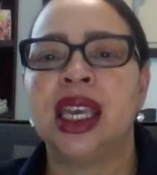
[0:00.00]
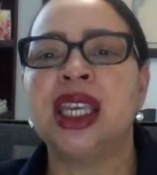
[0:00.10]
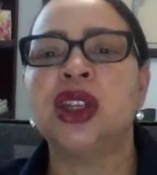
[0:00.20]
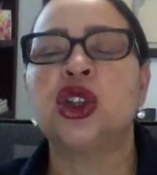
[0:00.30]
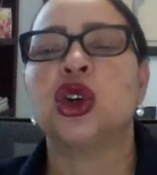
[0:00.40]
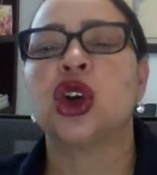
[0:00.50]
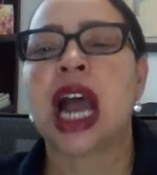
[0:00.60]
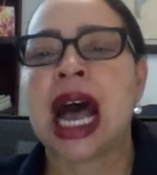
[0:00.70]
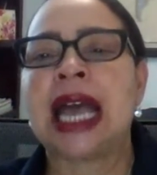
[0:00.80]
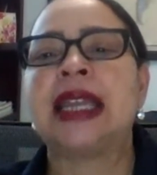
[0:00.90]

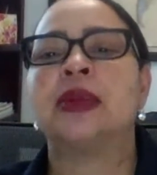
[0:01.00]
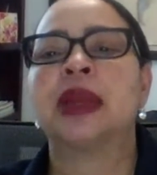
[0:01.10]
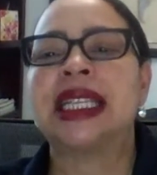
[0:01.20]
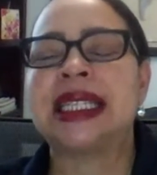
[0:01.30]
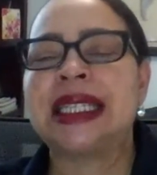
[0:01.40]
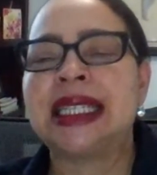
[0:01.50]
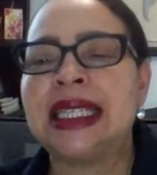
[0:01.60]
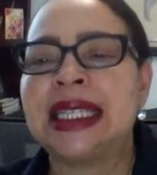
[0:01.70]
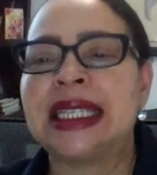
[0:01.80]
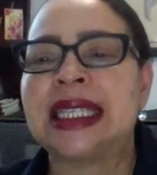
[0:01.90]
inter-item
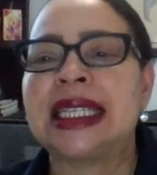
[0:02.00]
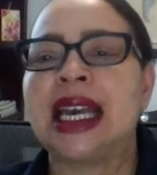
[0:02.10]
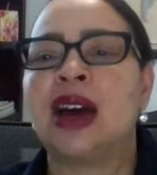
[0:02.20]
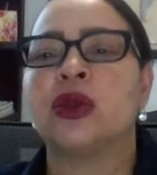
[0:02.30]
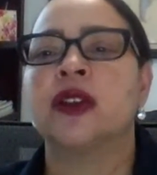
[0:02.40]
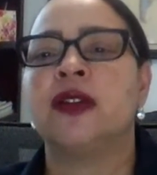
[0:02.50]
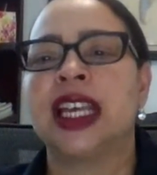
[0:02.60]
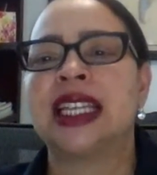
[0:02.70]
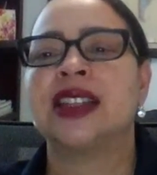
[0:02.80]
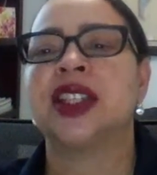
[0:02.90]
consistency of
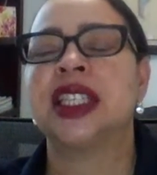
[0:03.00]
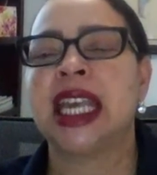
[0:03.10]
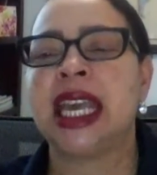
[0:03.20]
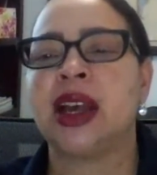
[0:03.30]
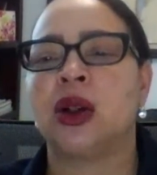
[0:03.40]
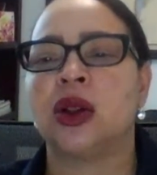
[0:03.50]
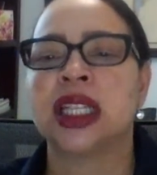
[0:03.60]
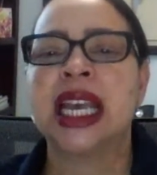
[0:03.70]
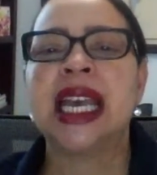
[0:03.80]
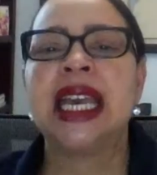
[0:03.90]
reflective
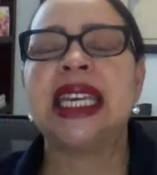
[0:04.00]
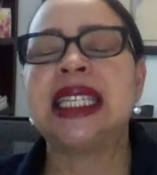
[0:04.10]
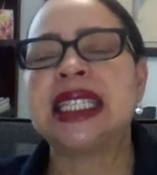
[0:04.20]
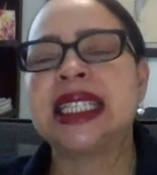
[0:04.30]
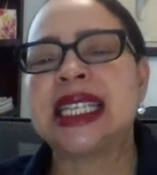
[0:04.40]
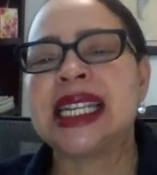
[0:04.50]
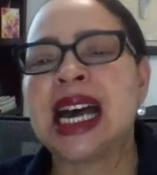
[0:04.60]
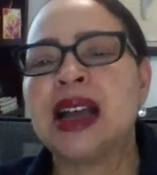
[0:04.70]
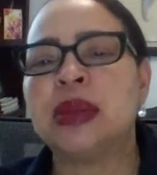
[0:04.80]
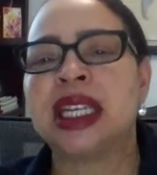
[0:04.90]
scales, it does
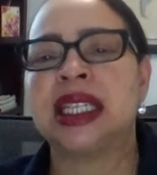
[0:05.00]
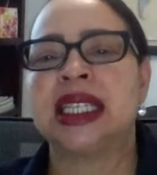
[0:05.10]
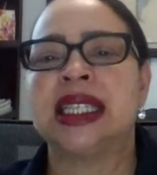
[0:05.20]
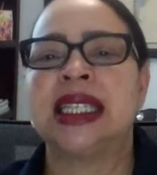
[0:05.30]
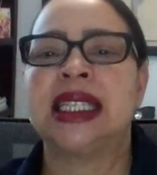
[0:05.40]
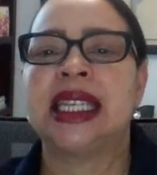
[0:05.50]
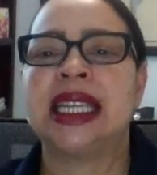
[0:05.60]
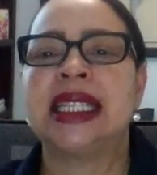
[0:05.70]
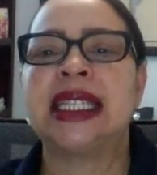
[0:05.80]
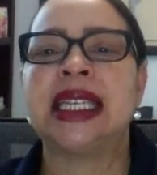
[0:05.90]
not make sense to
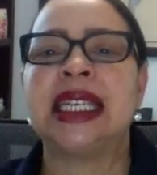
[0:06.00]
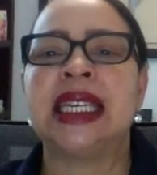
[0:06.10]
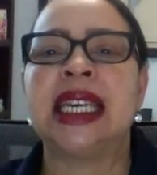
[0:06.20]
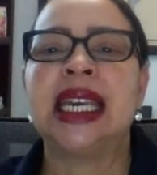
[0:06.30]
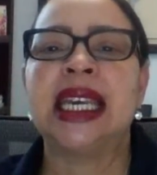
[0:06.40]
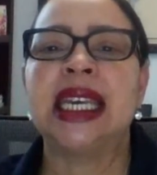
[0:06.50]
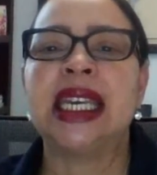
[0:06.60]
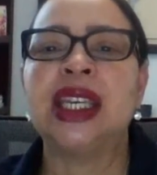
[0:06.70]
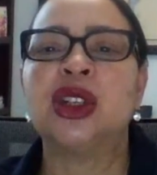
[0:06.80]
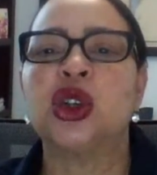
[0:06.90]
test the
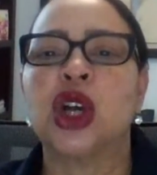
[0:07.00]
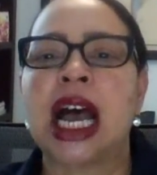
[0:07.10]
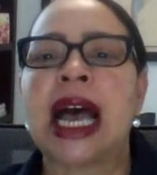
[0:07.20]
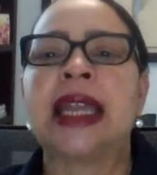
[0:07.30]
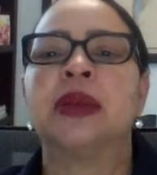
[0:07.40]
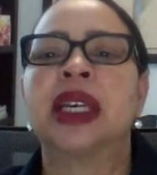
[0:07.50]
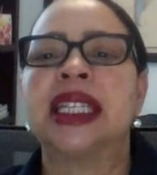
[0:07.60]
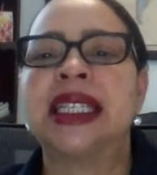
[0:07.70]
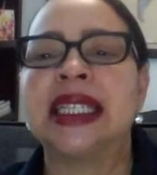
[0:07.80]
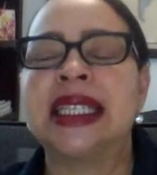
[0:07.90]
inter-item
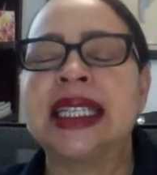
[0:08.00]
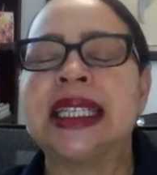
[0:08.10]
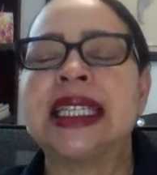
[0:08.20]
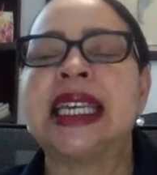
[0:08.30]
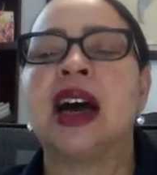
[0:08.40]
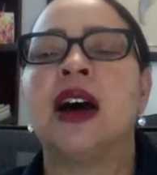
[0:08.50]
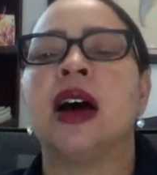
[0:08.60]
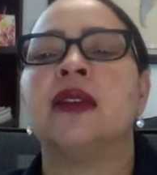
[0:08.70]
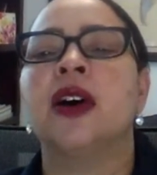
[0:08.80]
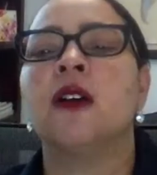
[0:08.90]
consistency
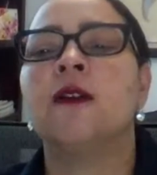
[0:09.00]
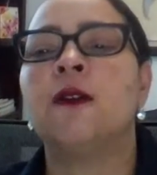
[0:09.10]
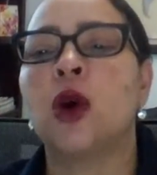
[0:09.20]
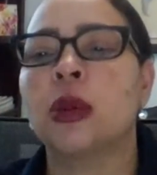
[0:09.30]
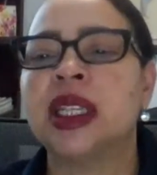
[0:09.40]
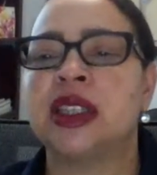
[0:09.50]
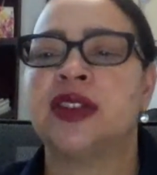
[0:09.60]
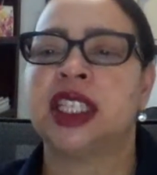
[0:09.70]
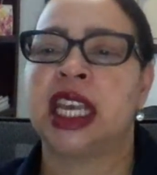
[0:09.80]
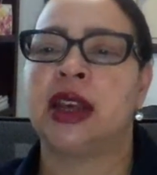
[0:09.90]
of formative
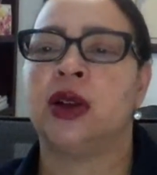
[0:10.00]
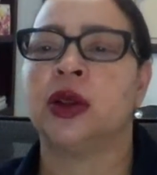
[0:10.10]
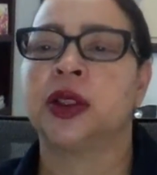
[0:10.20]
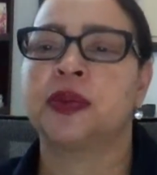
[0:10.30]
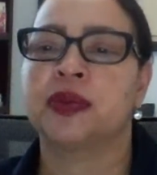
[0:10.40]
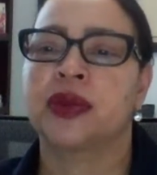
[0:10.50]
scales.